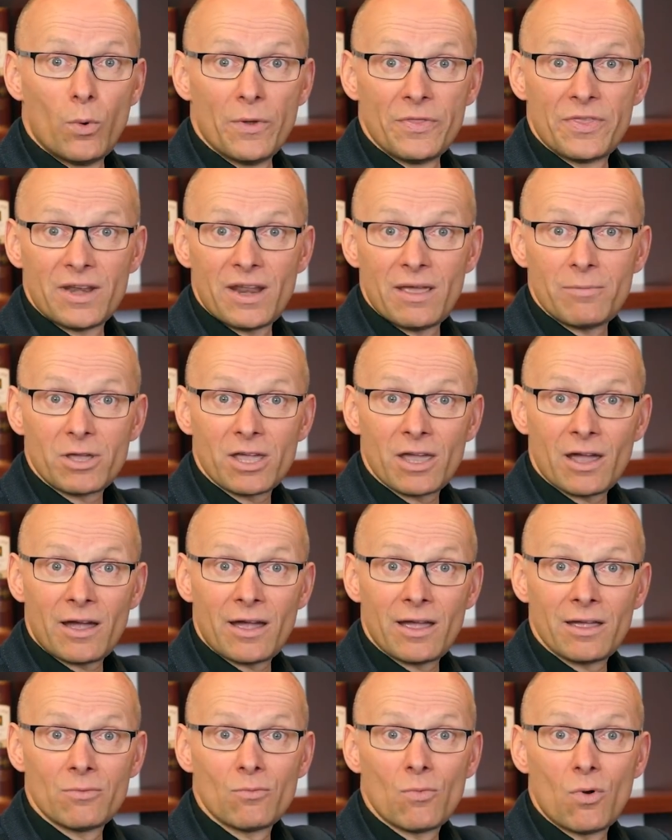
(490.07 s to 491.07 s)
With Dynamic
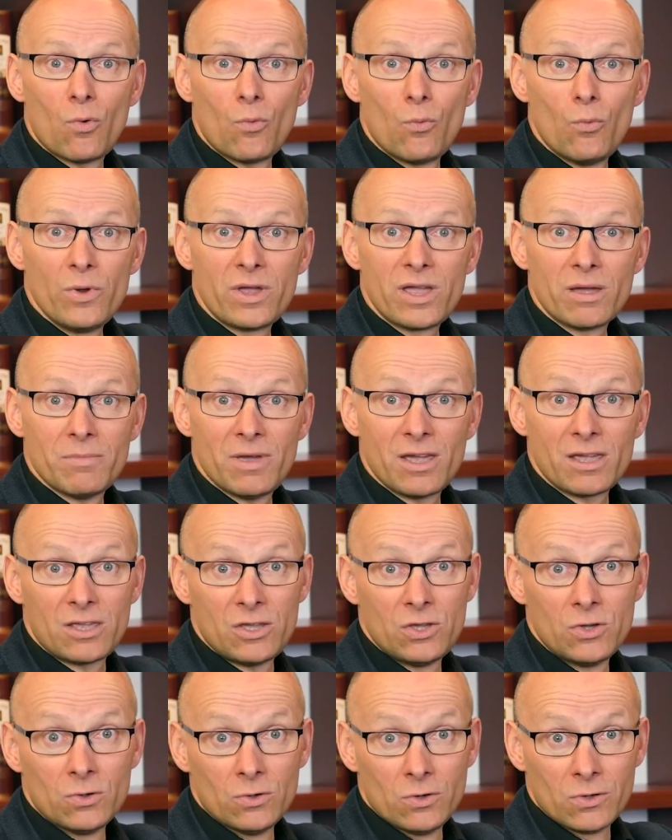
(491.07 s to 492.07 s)
AI, we can
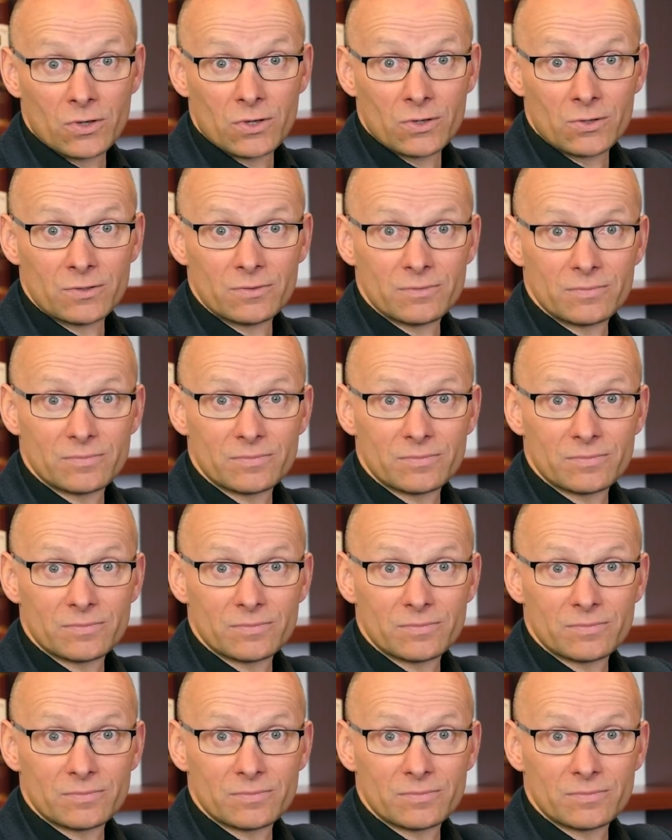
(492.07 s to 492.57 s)
make you look good.